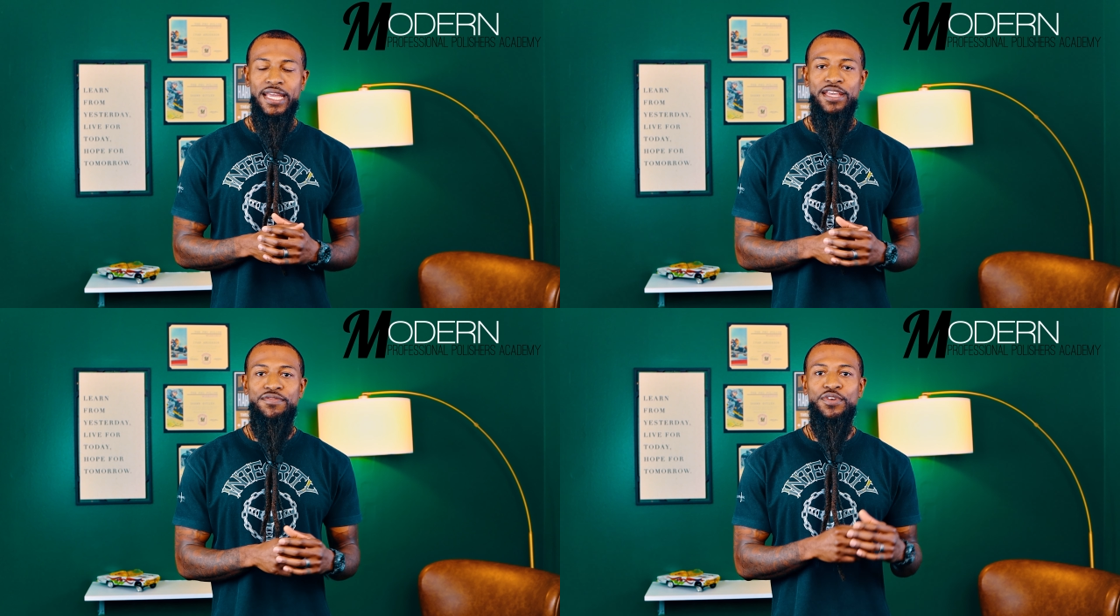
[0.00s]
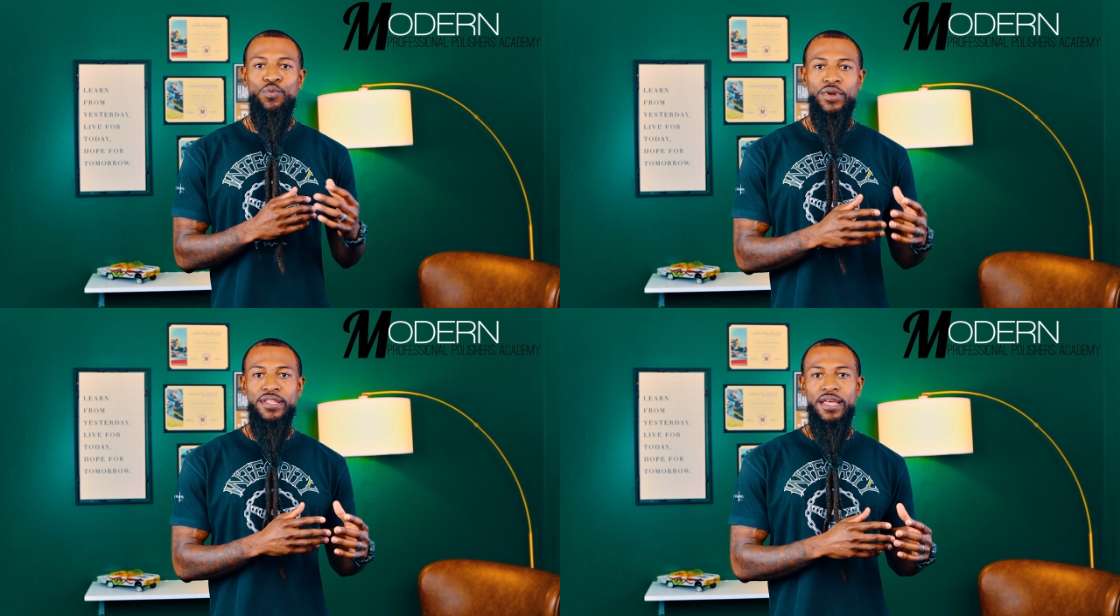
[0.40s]
even
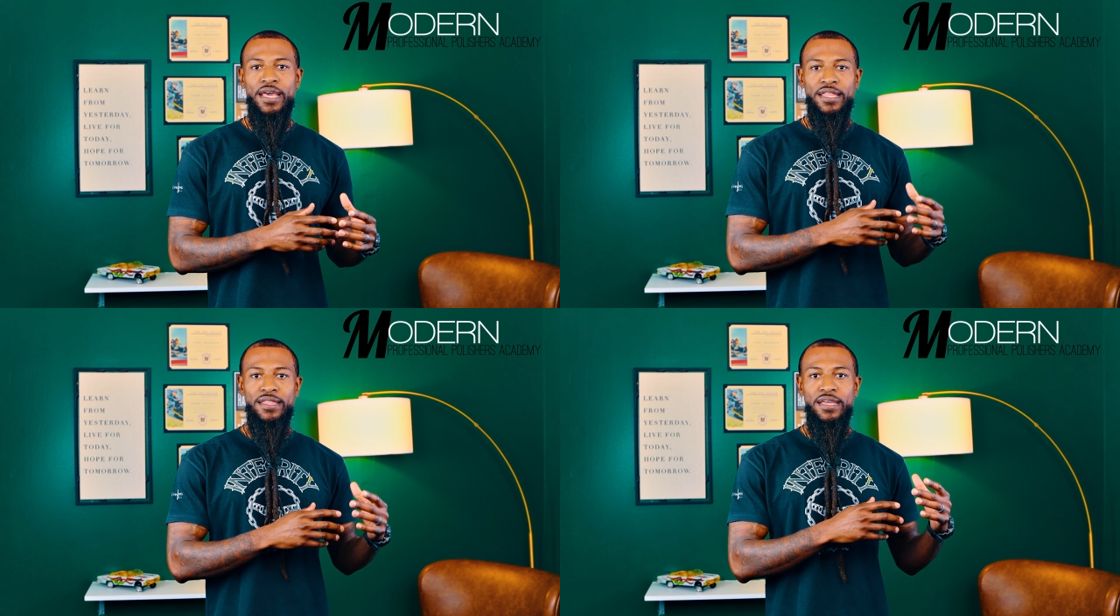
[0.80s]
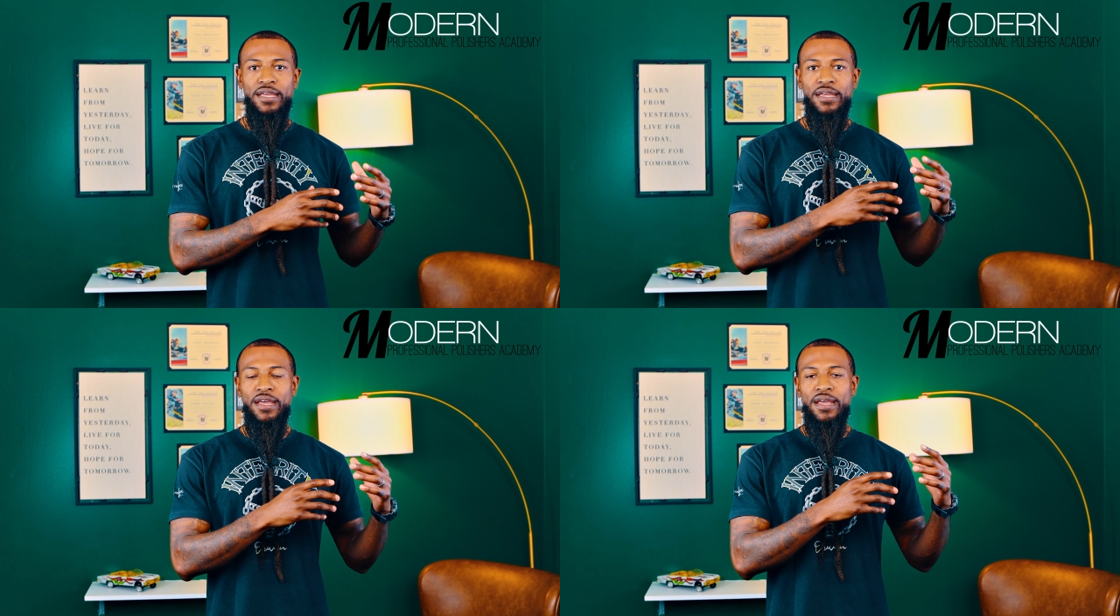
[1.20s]
with
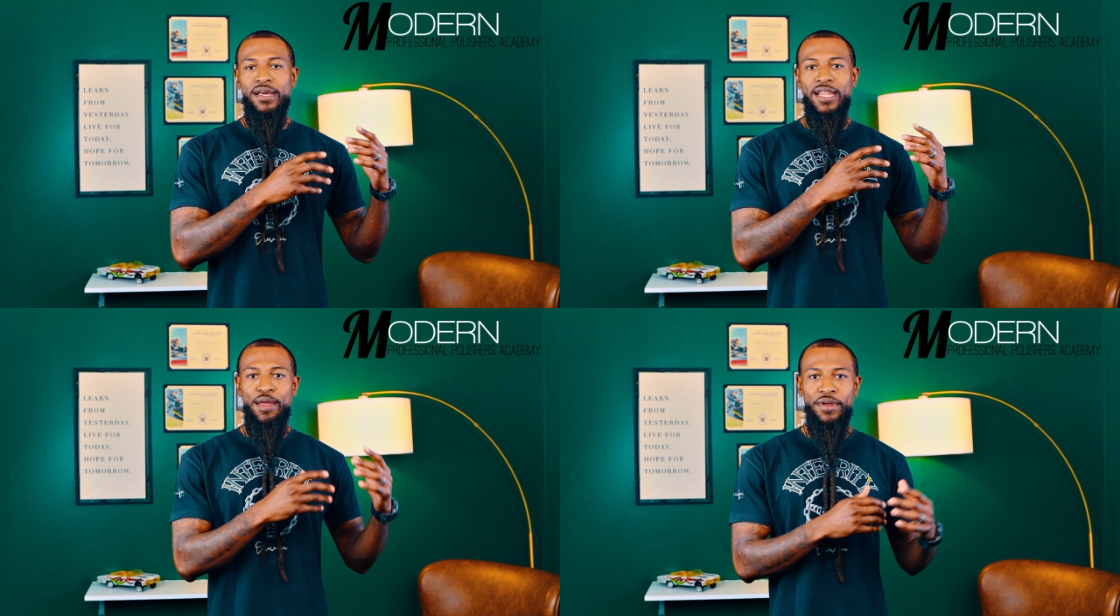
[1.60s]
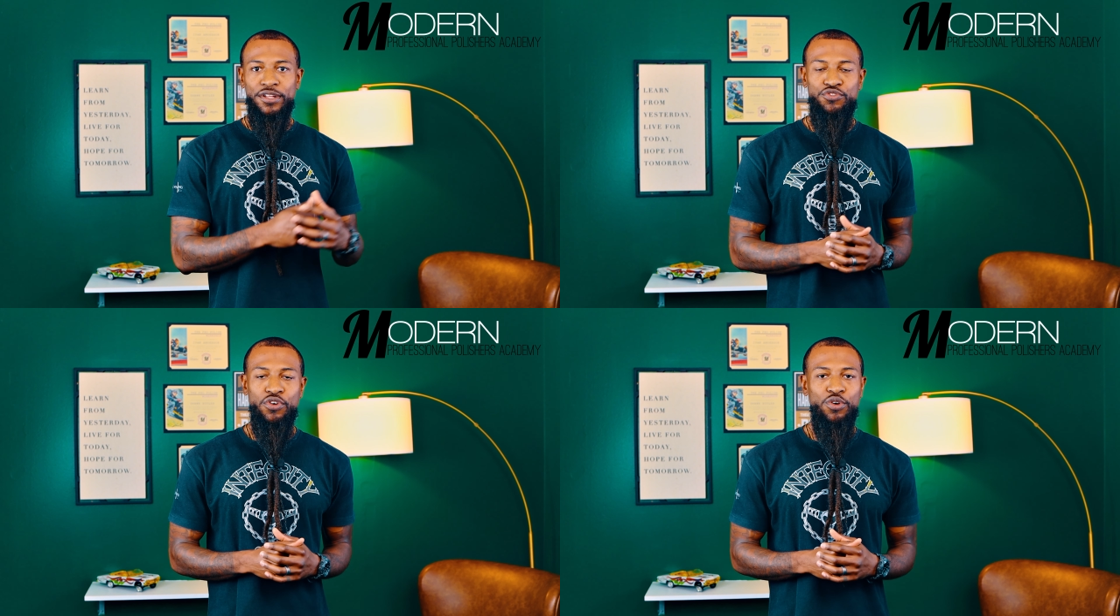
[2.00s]
the climate
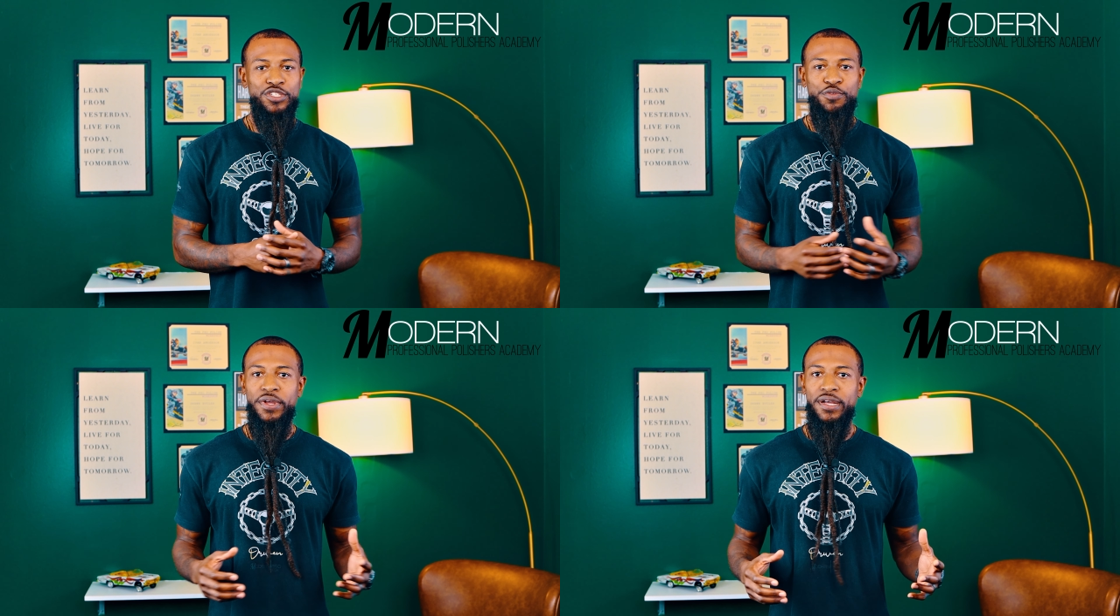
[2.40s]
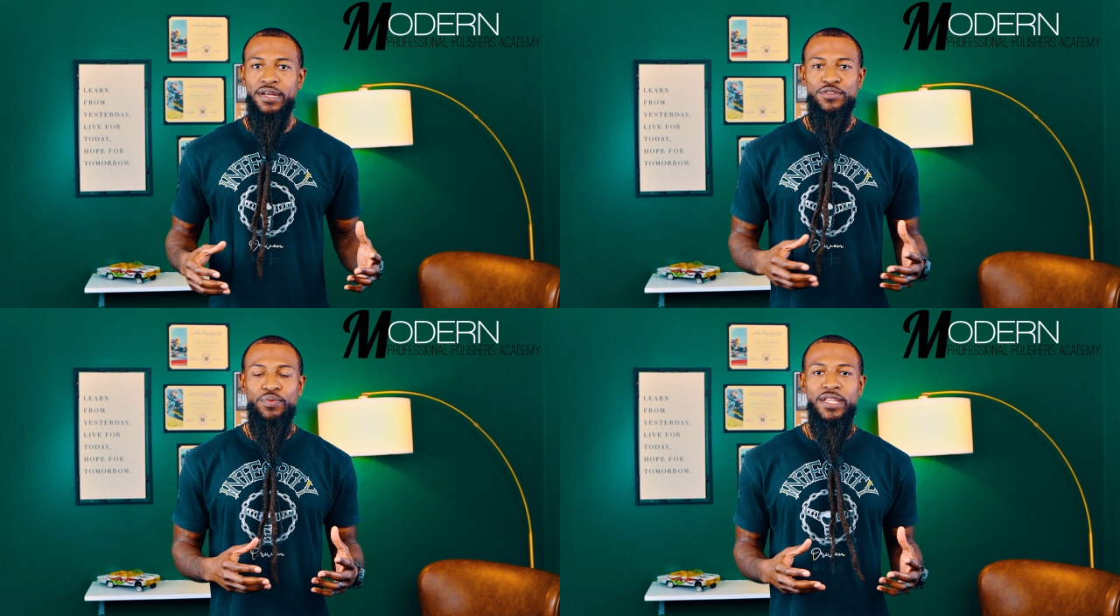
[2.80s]
control, just
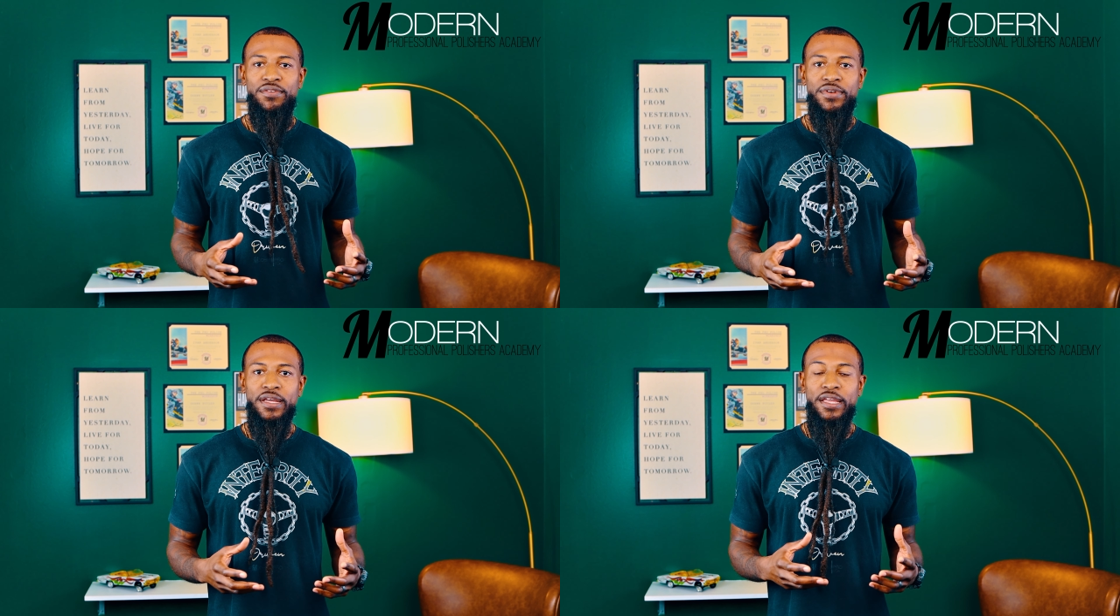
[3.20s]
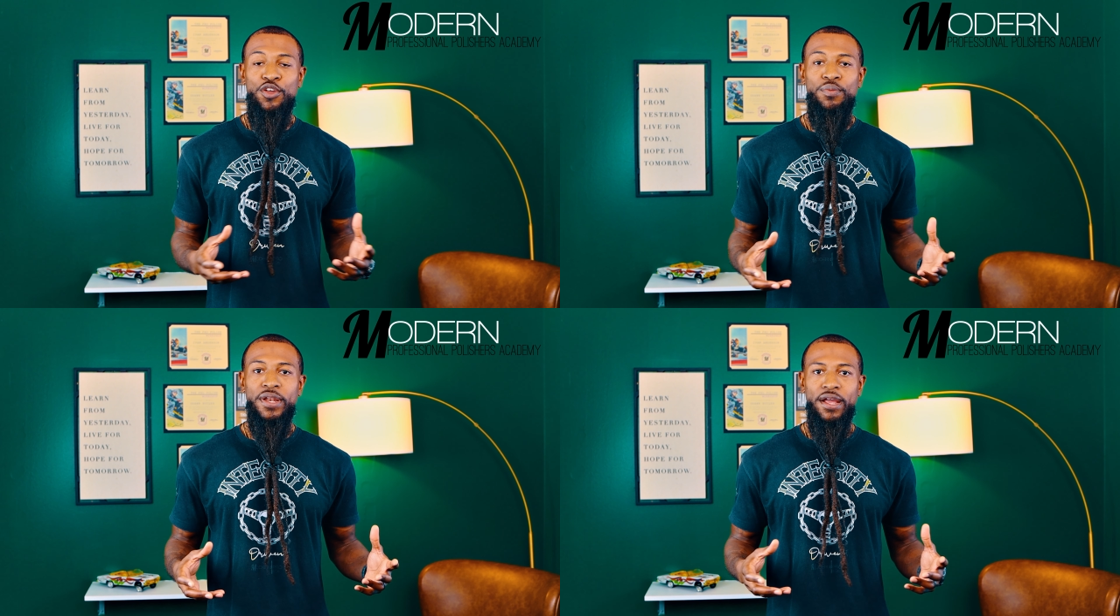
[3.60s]
because we live in a
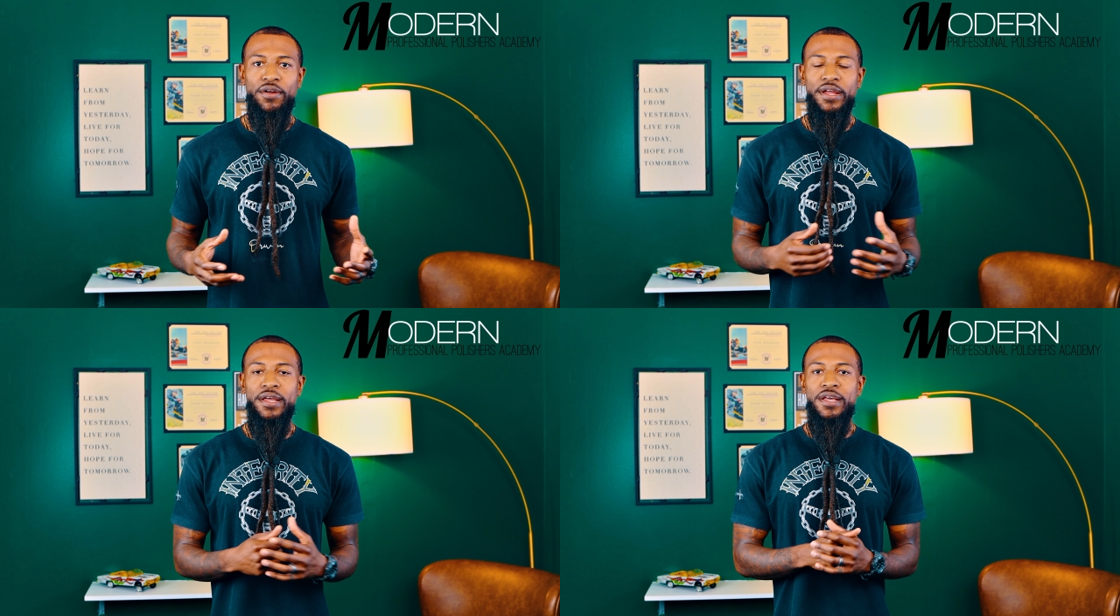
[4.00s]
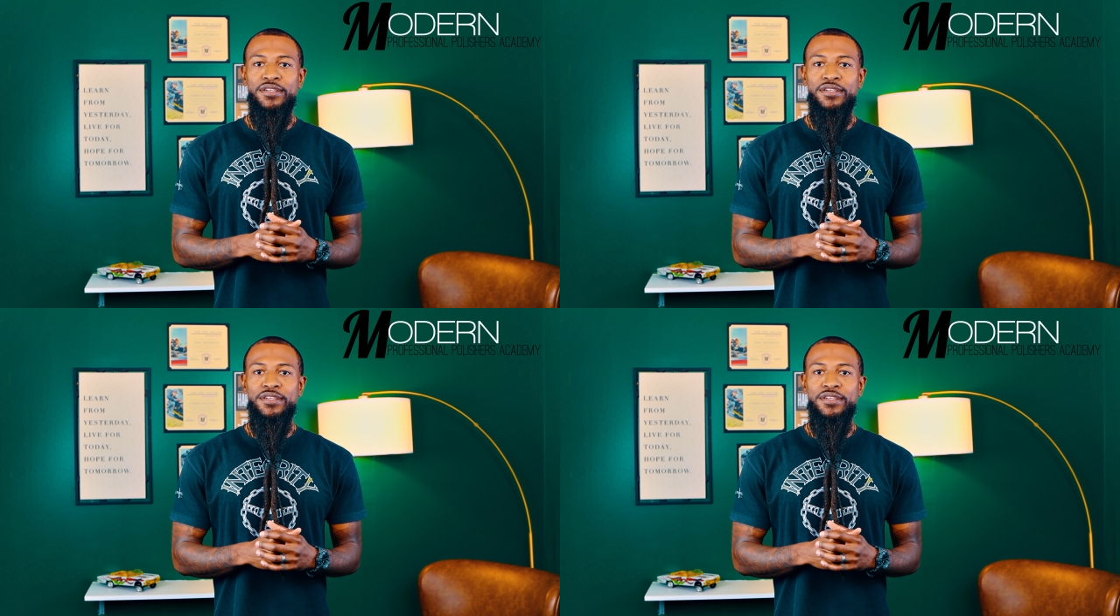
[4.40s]
humid area.